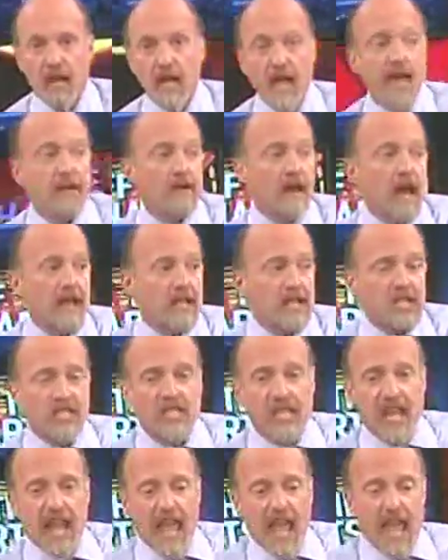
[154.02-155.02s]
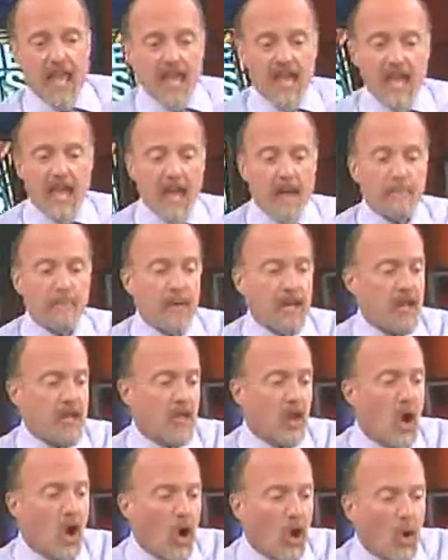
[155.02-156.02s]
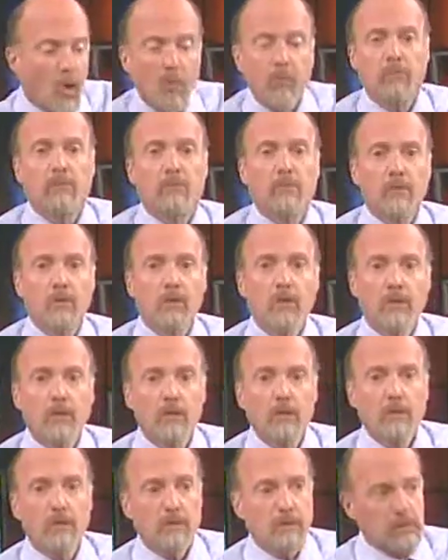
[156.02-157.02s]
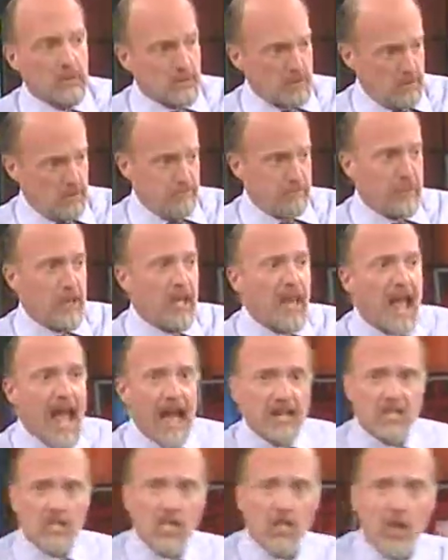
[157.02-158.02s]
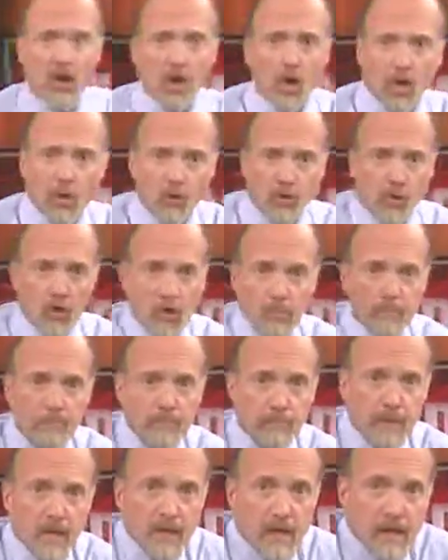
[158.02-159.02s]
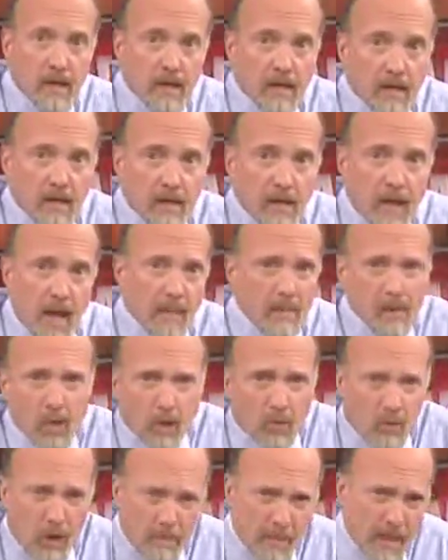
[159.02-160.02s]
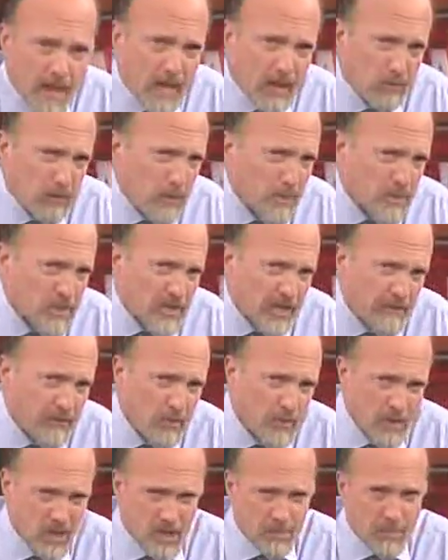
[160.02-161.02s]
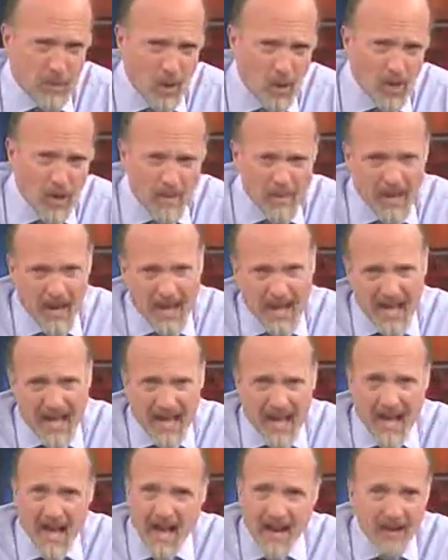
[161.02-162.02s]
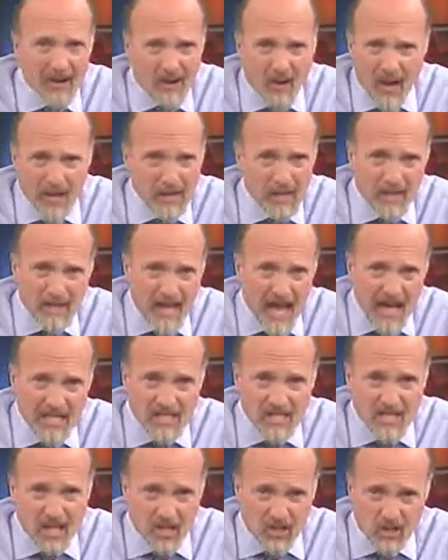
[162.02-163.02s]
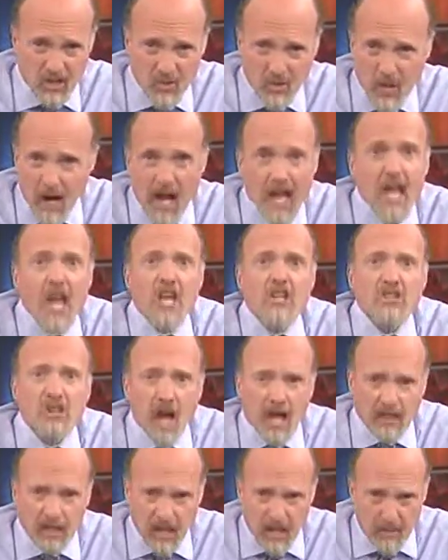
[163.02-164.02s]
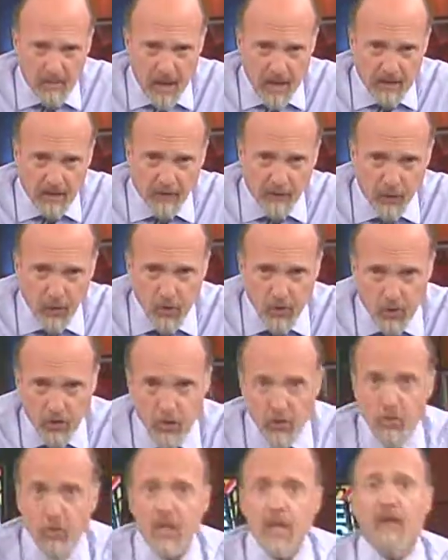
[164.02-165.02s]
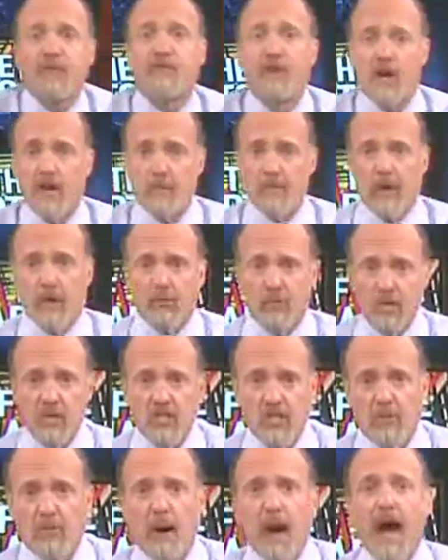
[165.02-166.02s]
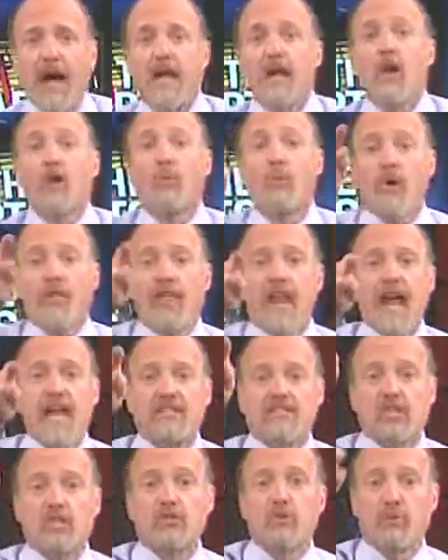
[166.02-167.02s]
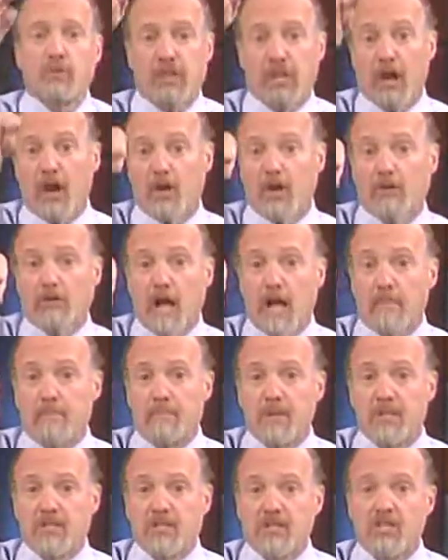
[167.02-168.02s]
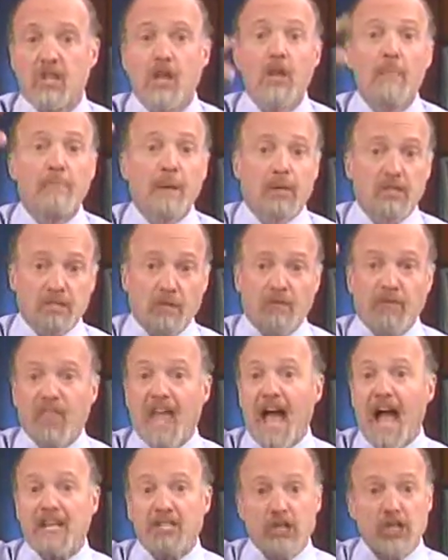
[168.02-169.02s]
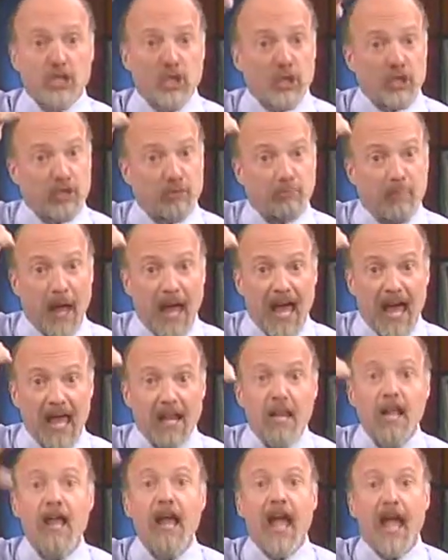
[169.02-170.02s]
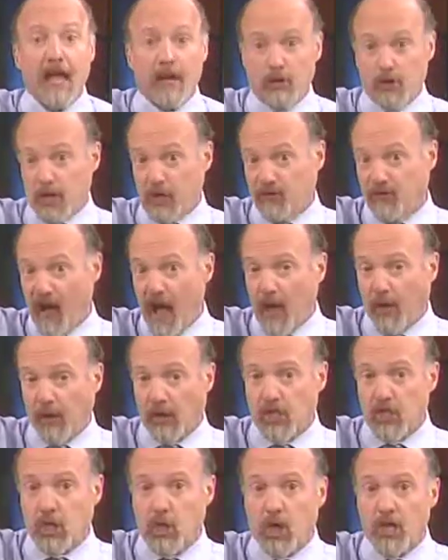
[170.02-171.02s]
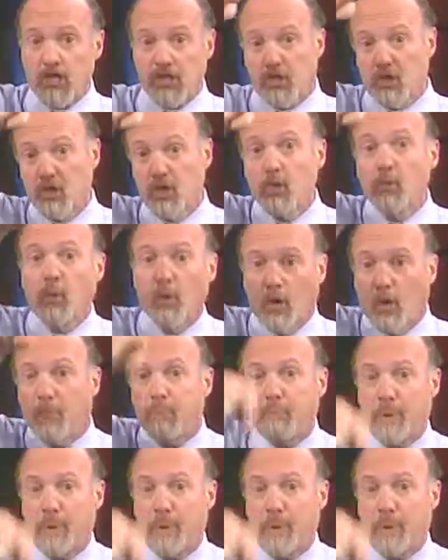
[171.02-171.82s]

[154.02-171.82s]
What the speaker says: And not just in AEM, but in the whole Pin Action Gold Group. I mean, look, we're up 83% from when he spoke. I mean, I don't know. I think the action tells you nothing about the future. You need a fundamental reason to buy, one that has to do with the underlying business, because if the action turns bad and you're just following the charts, you will